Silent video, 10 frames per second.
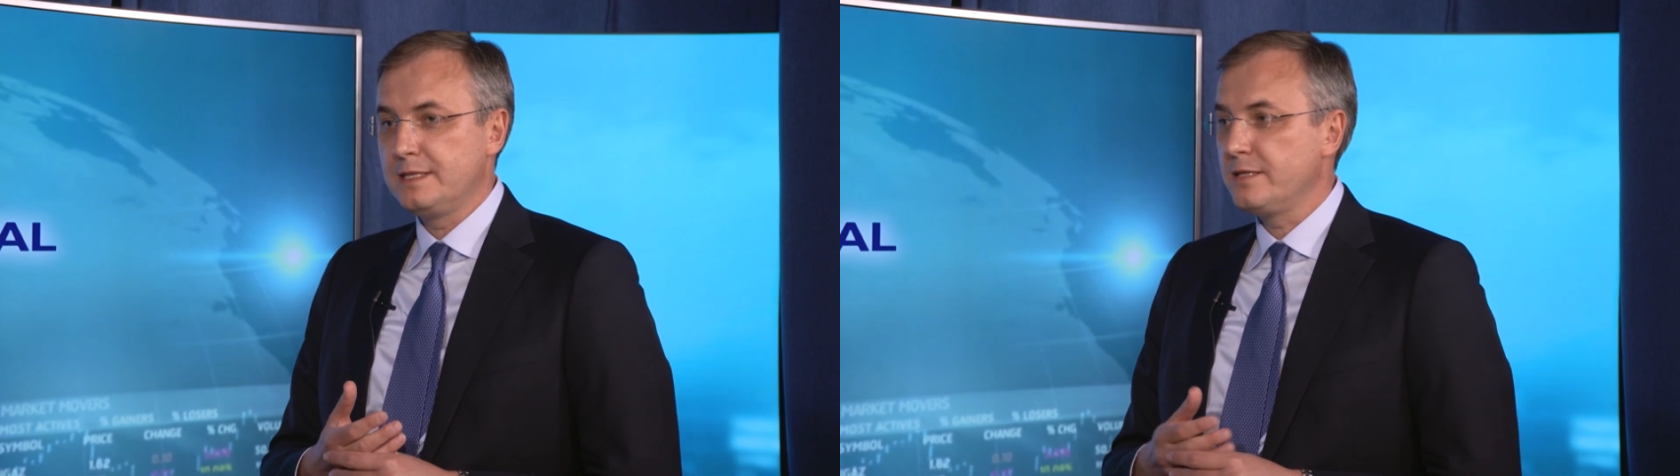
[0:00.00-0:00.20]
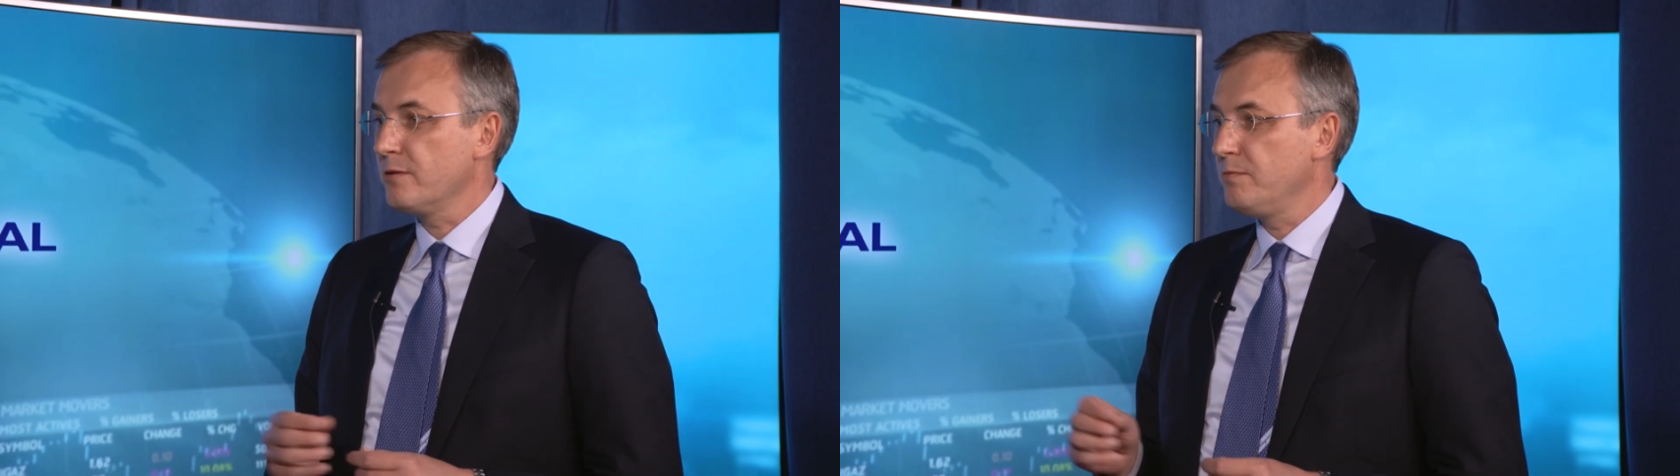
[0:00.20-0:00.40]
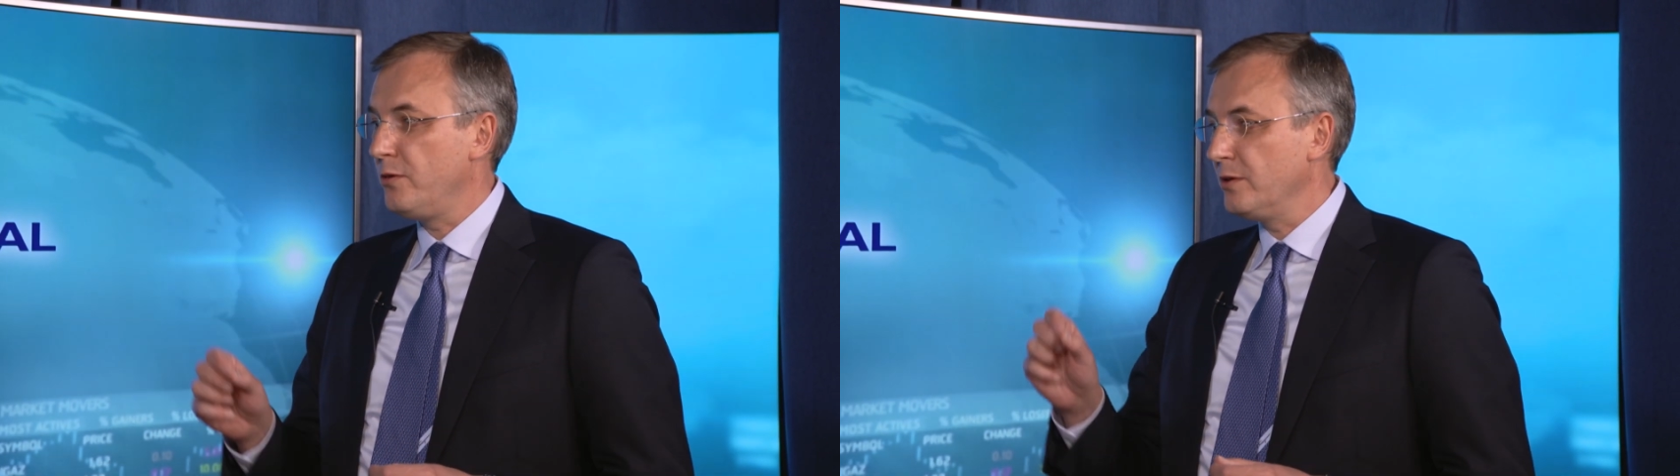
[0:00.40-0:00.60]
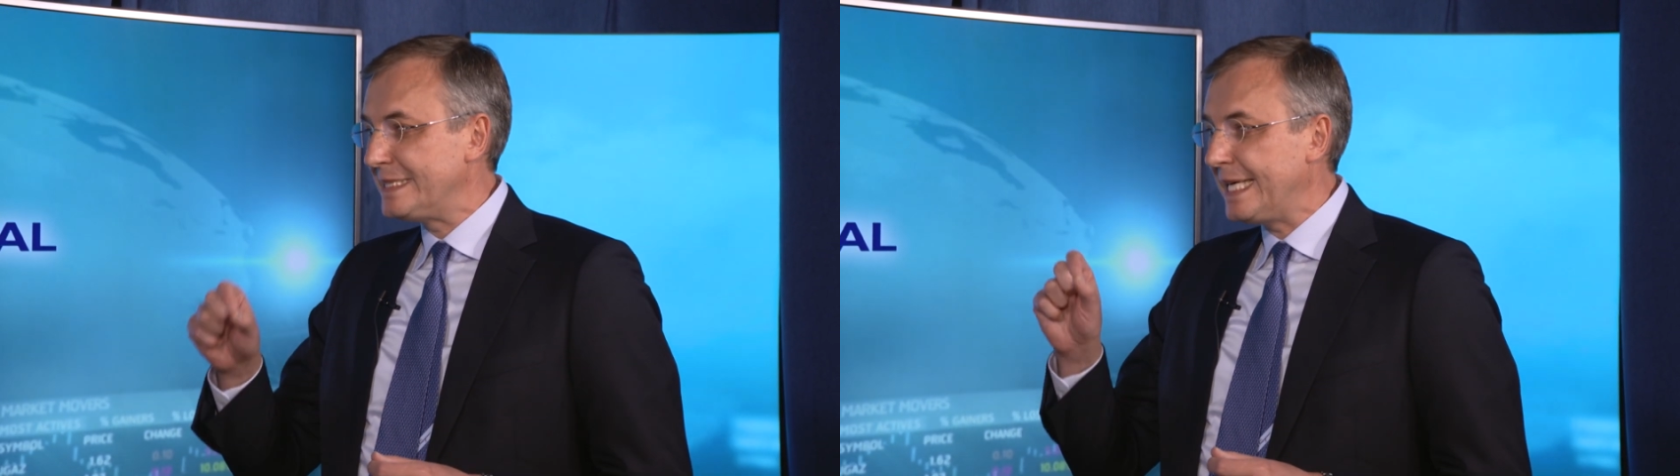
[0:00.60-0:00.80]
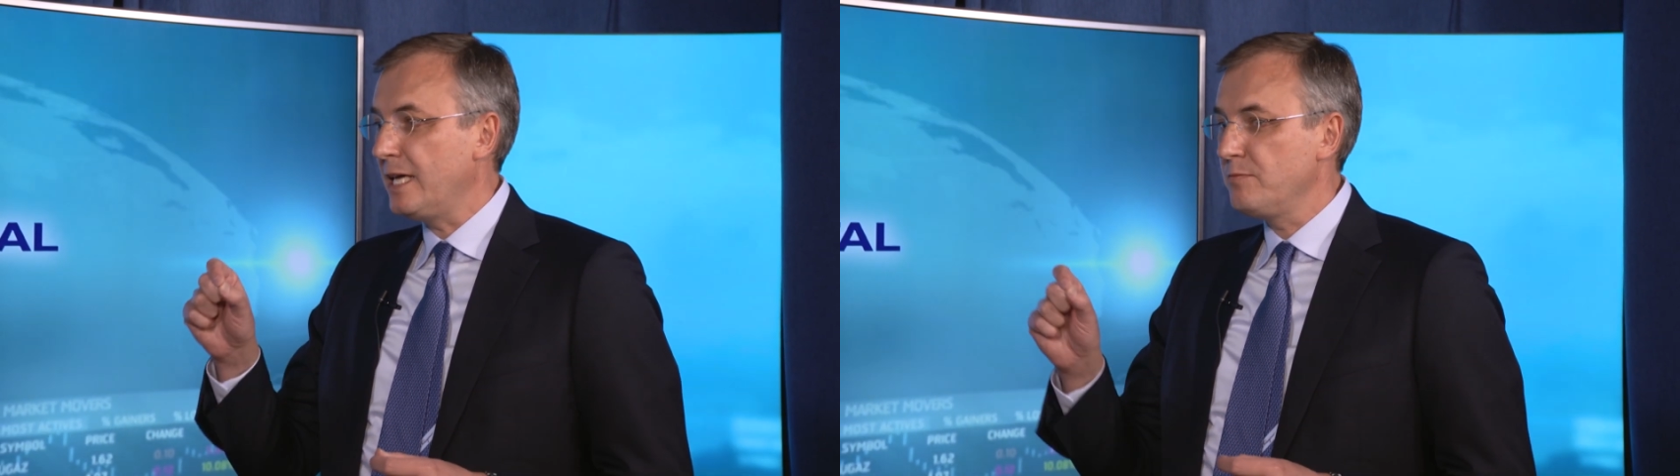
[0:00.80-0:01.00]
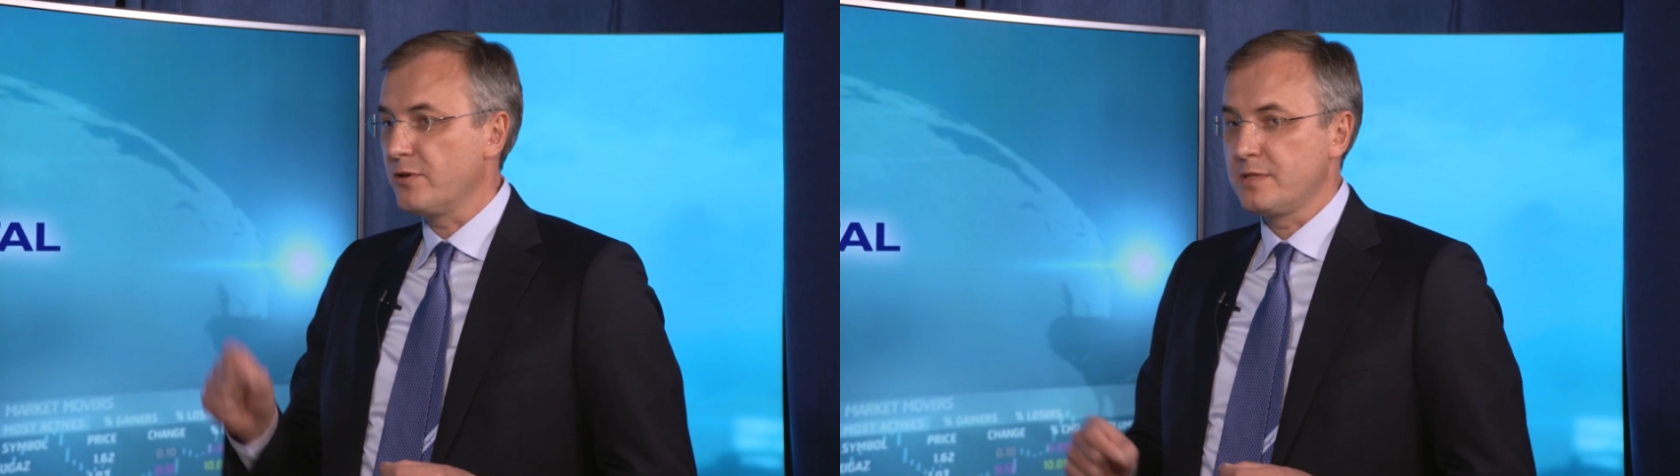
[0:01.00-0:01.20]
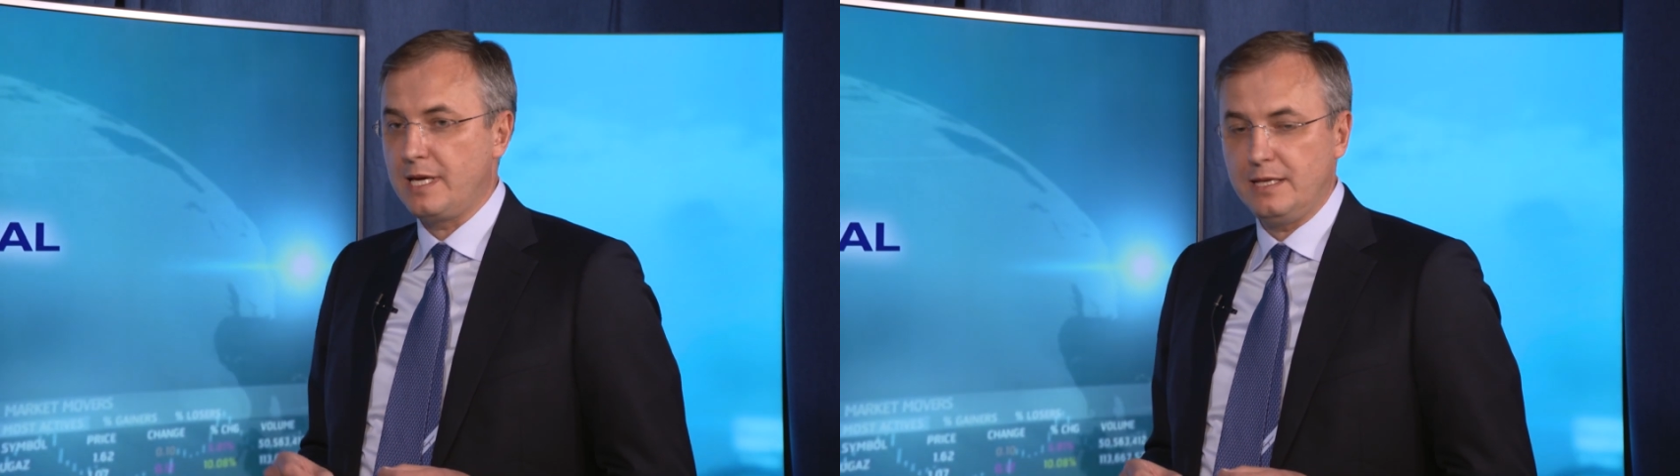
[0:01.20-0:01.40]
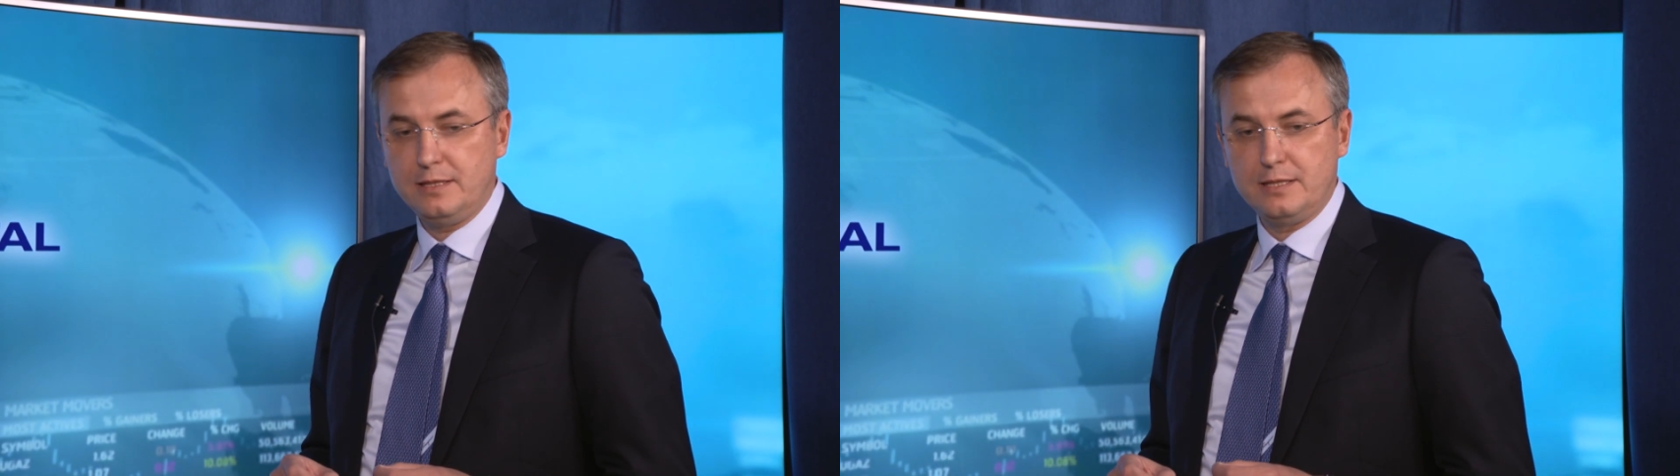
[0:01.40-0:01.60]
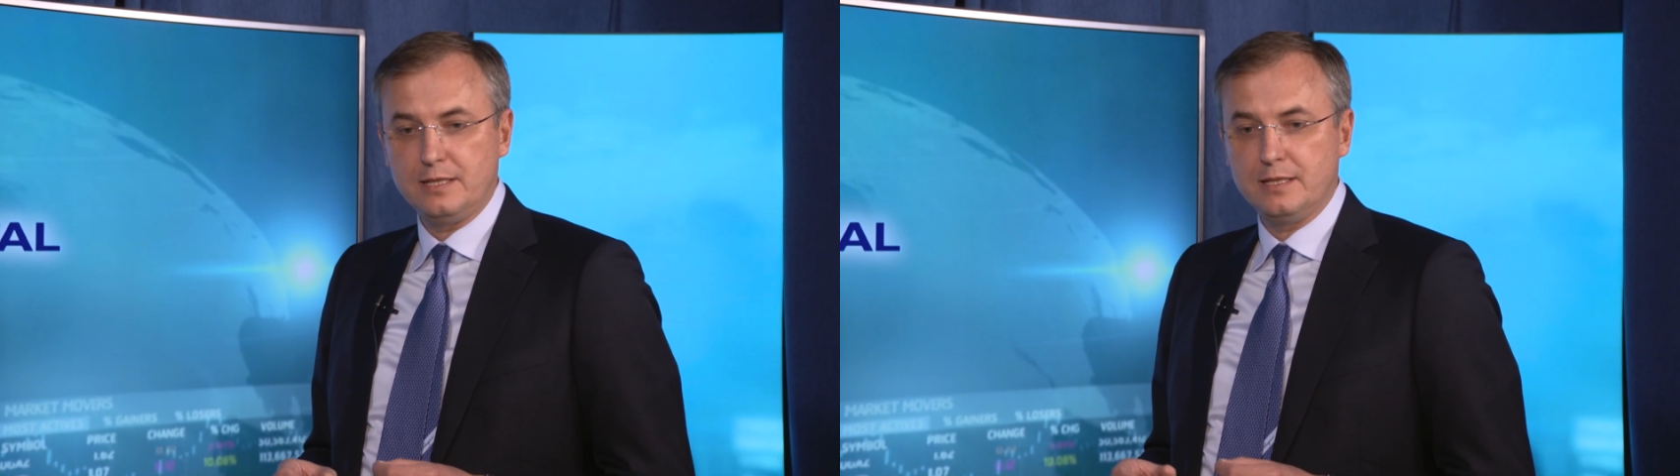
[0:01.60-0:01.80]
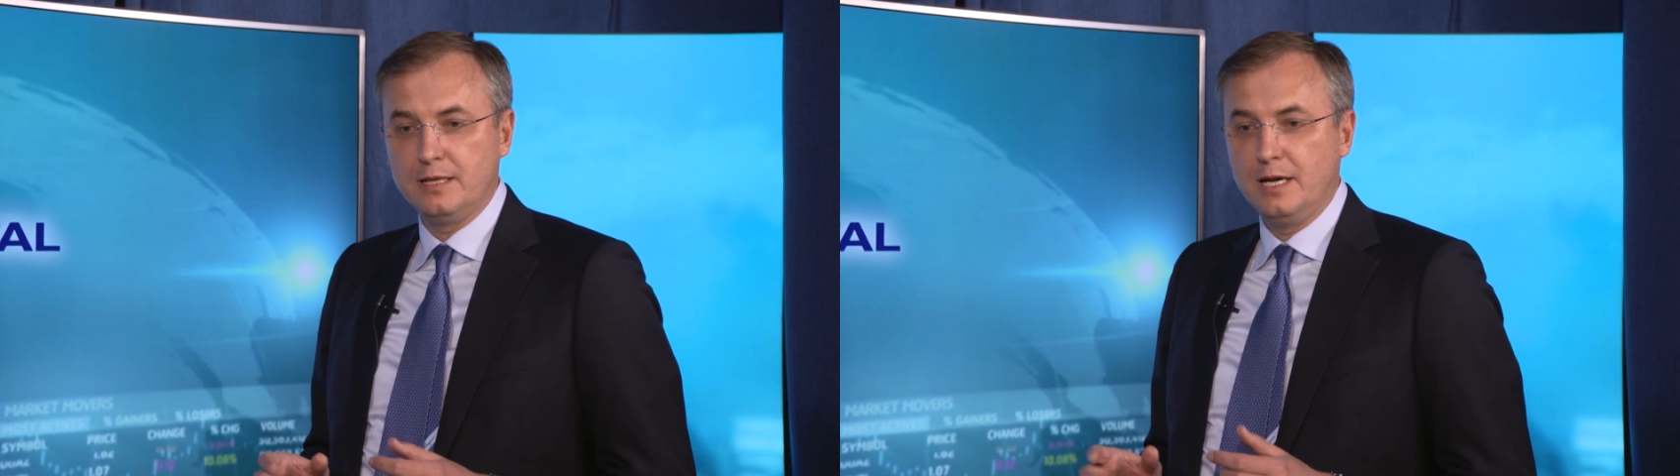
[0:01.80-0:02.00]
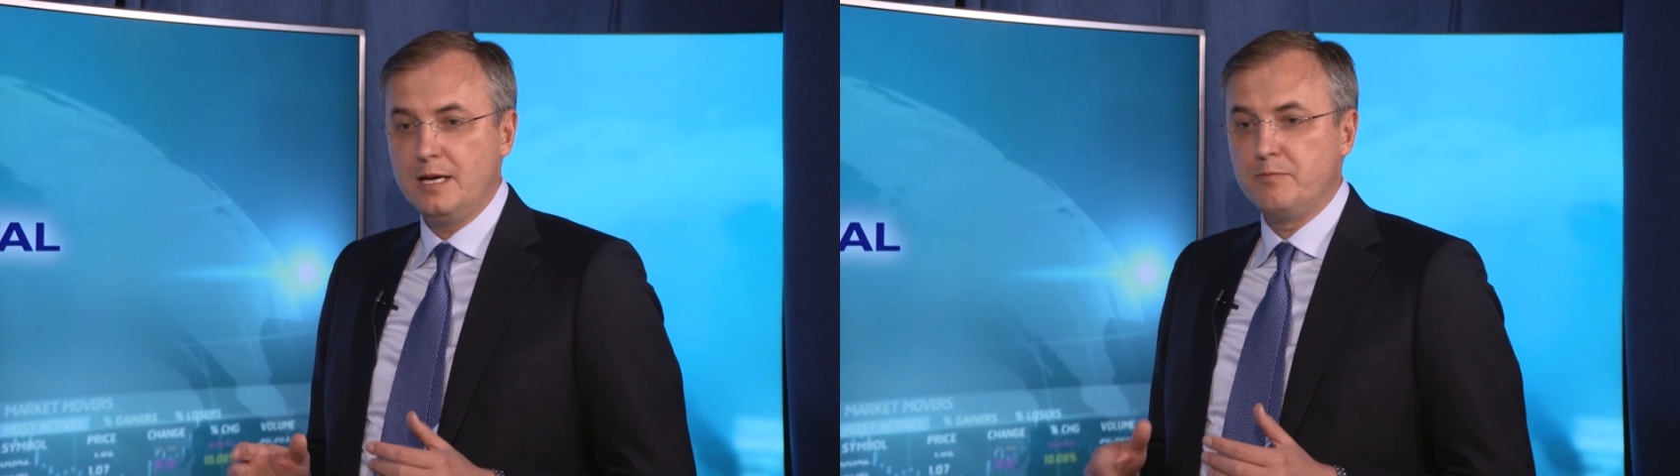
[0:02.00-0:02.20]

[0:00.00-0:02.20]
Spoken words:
0.8%,